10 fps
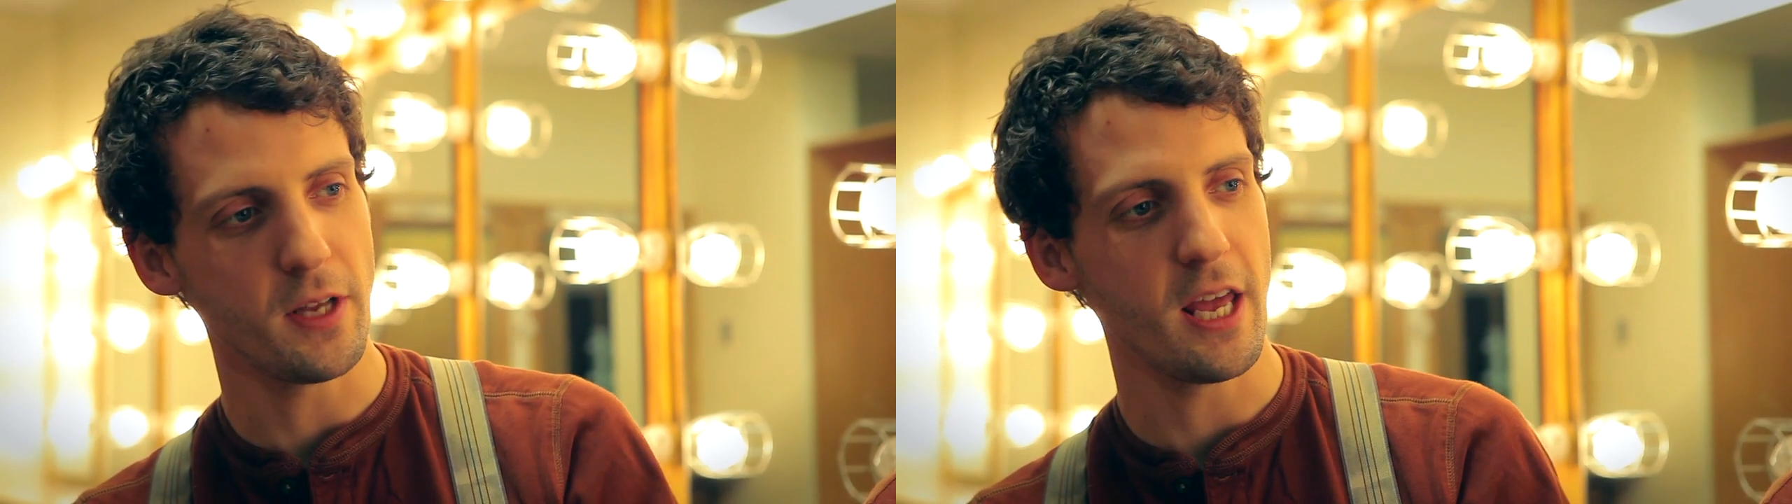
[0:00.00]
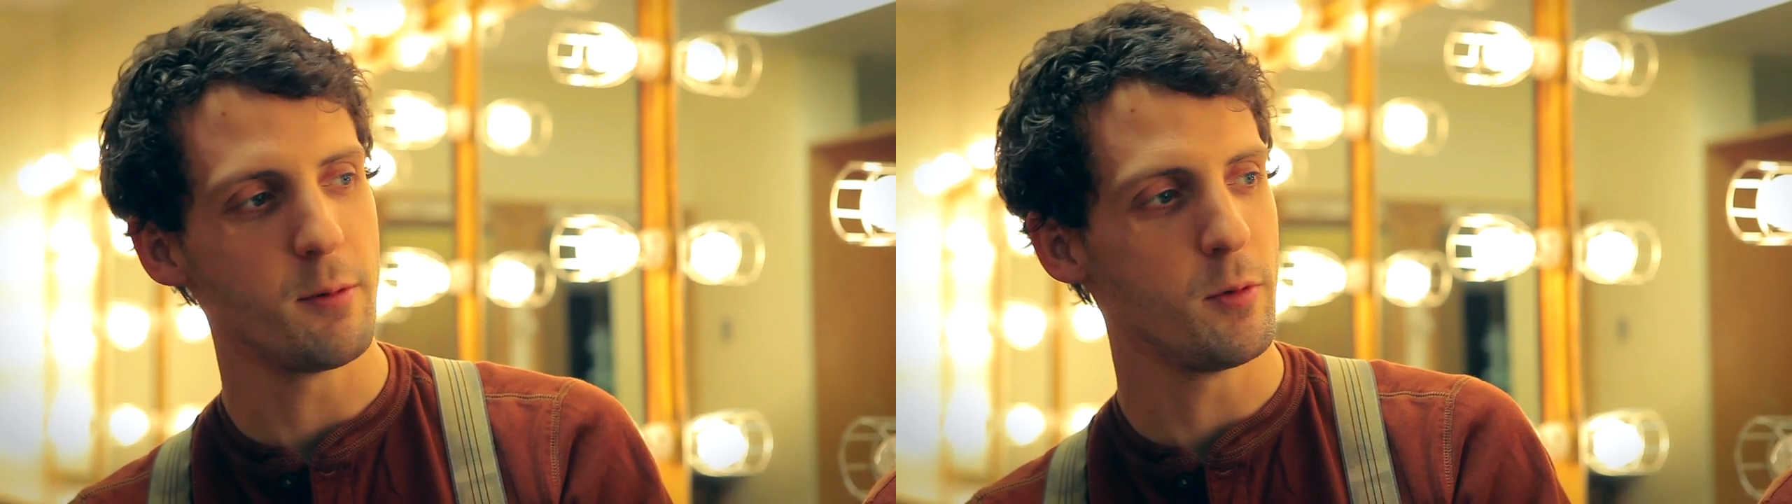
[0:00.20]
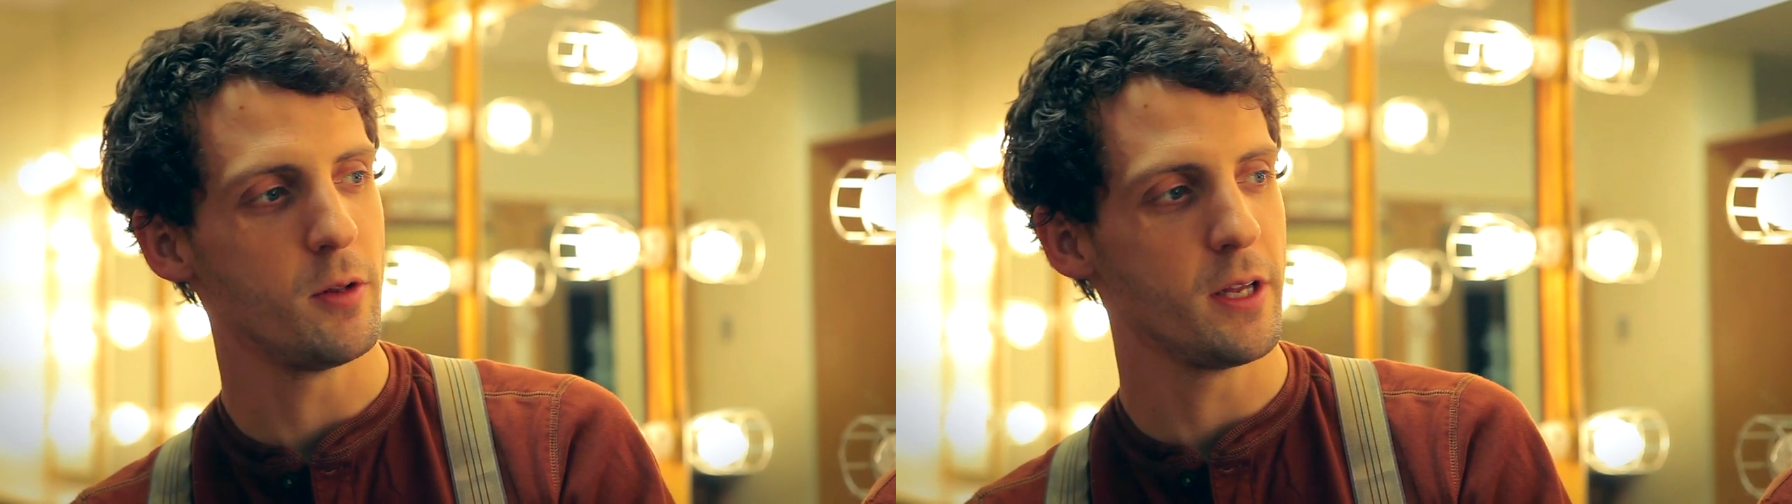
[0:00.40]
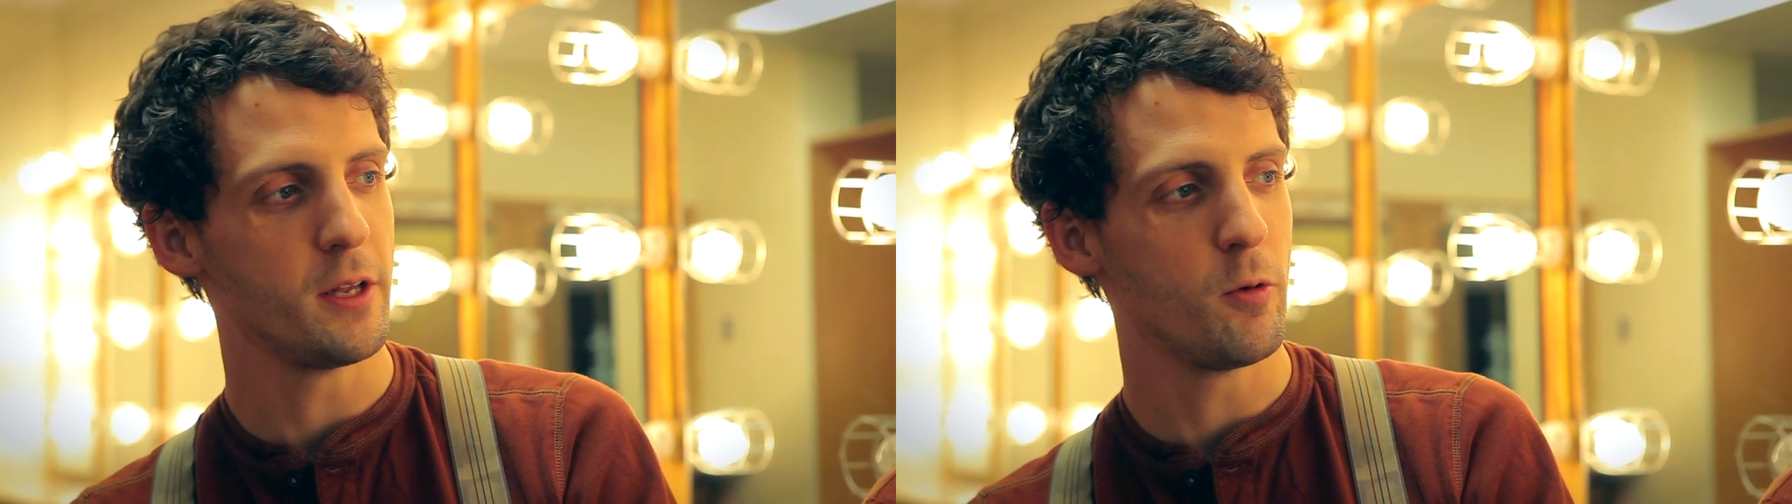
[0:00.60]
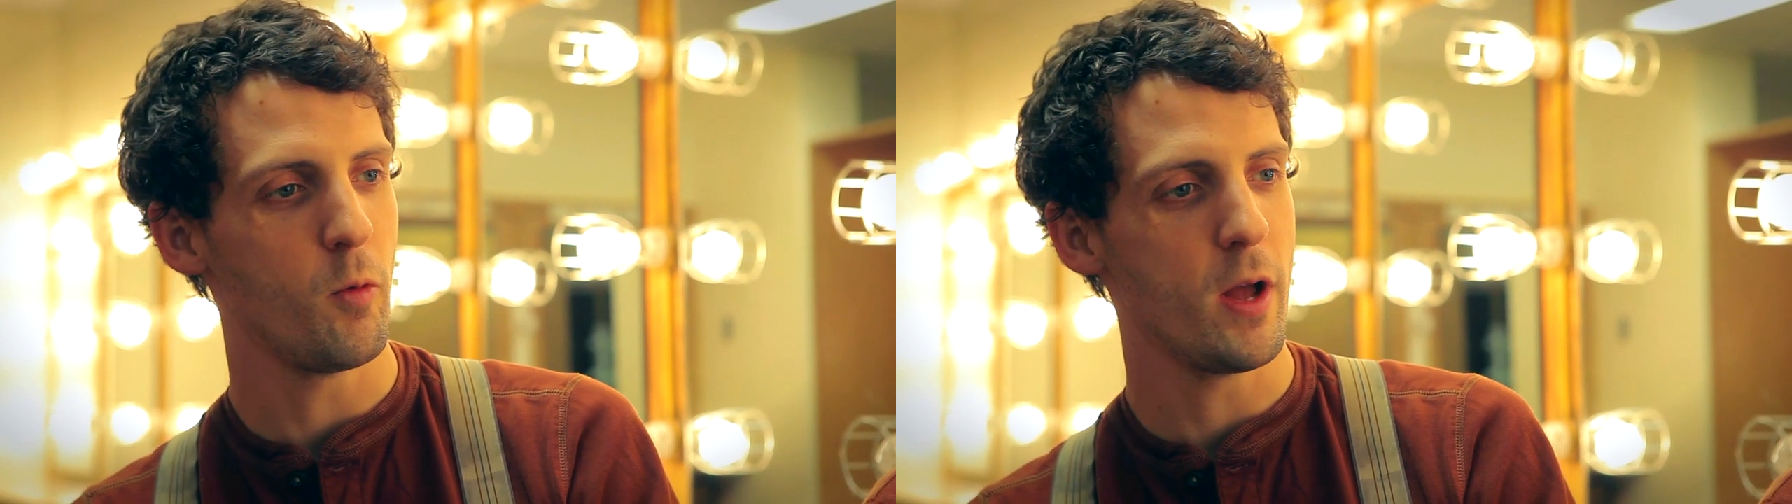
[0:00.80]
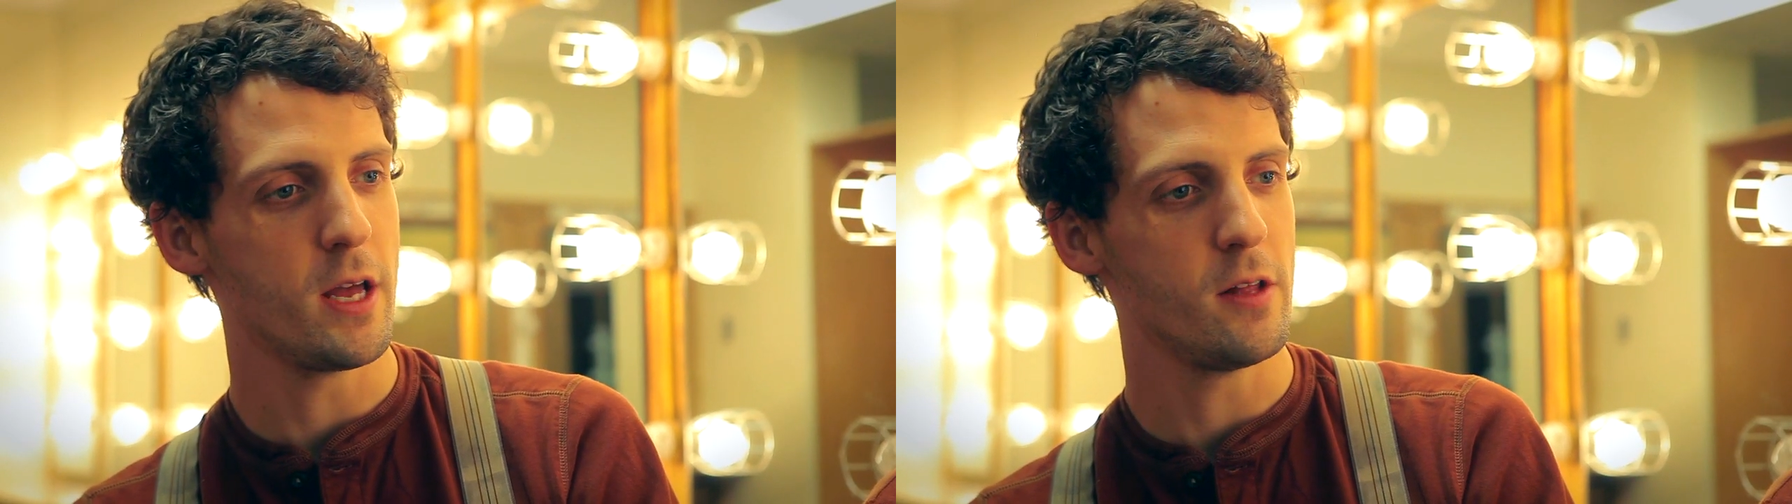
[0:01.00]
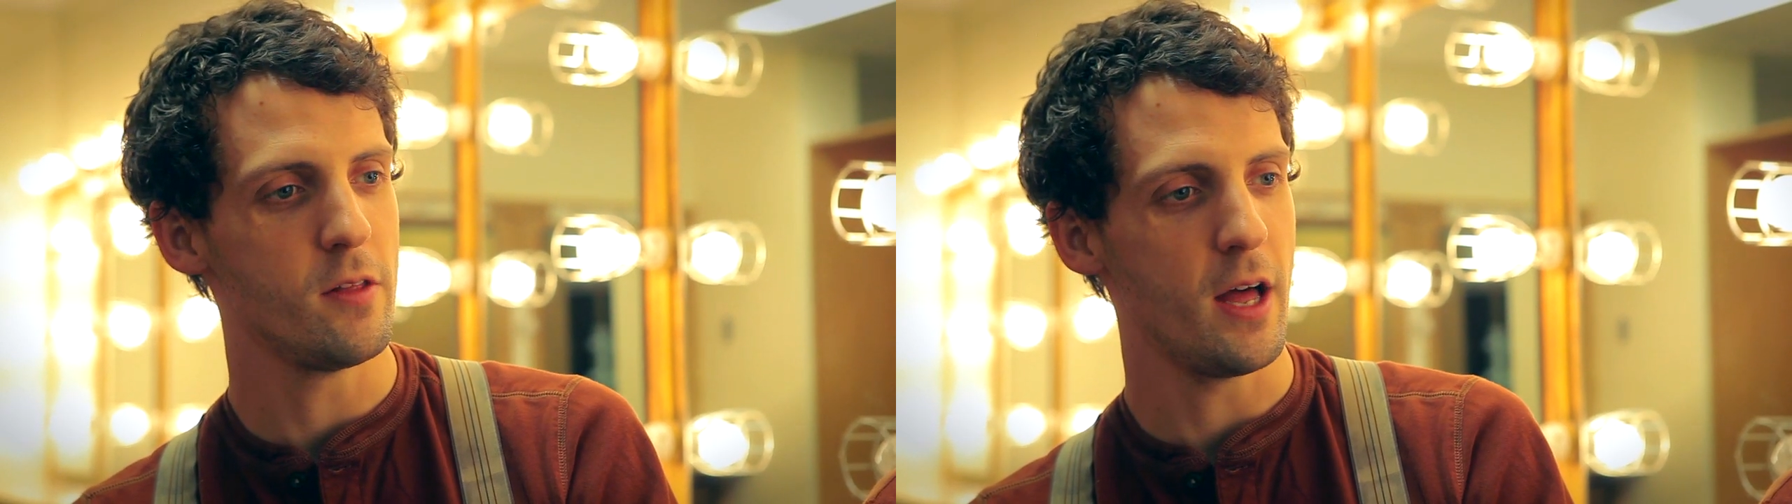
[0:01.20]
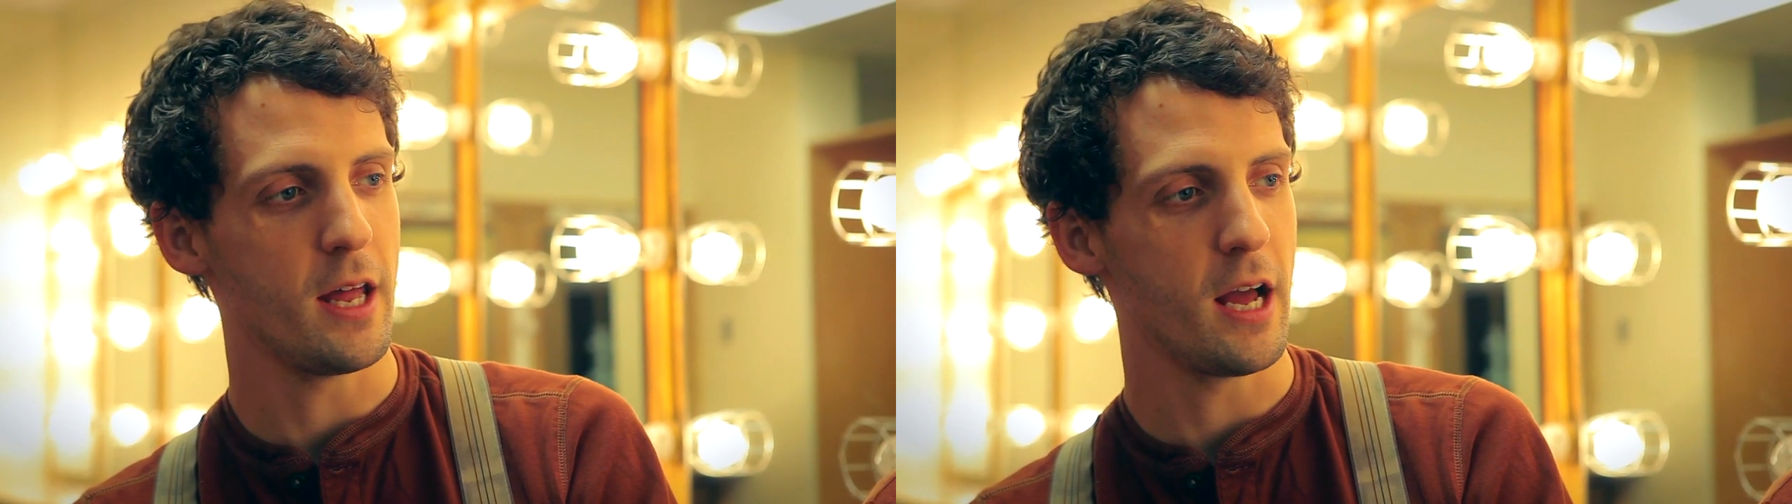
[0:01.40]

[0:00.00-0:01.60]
animal in a way that